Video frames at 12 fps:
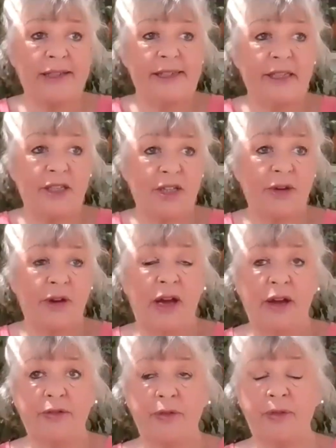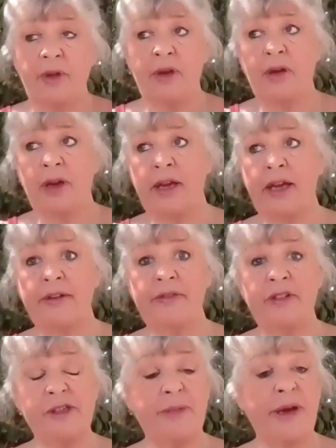yes, I do have, I have a
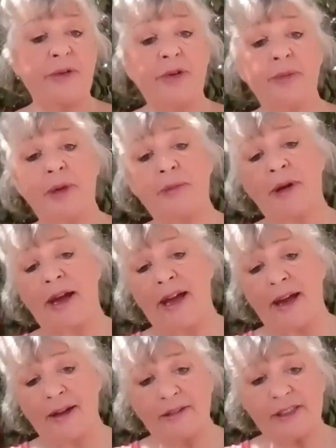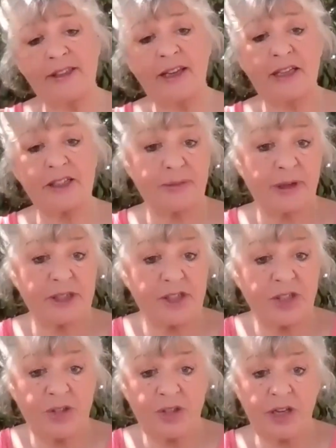spare room in my house, and that's my
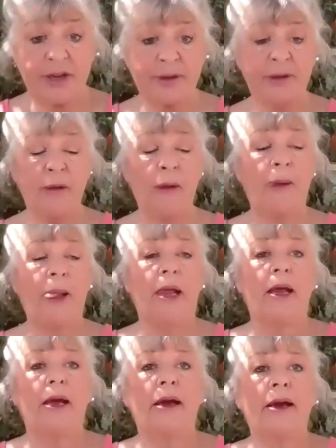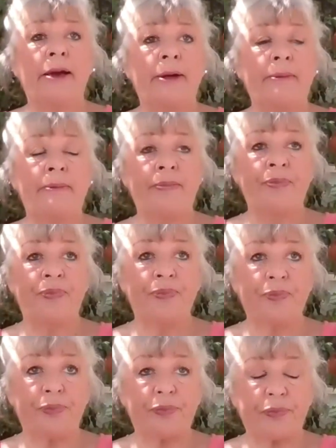studio. Um,
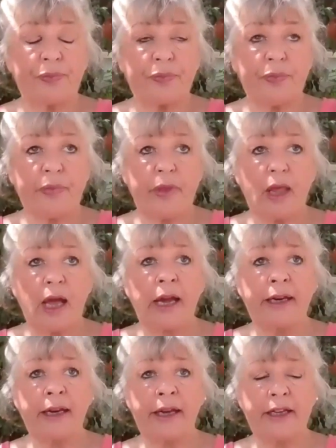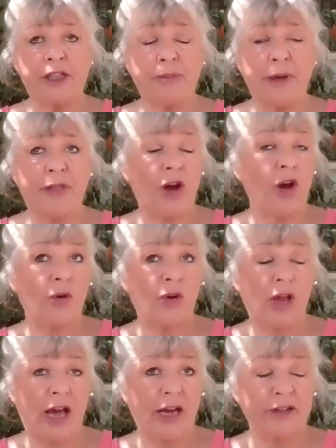I'd like it to be the whole
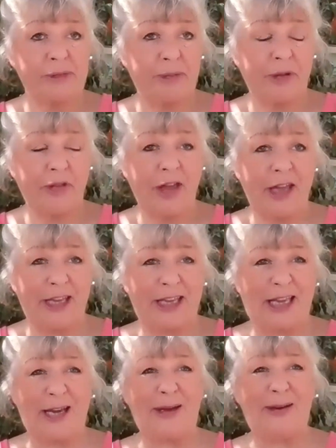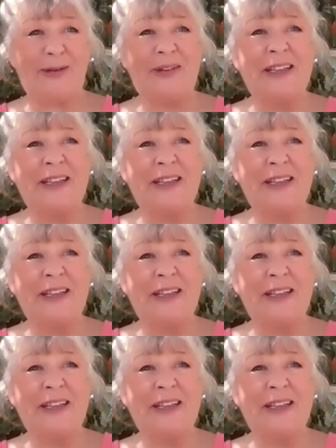house, but there you go.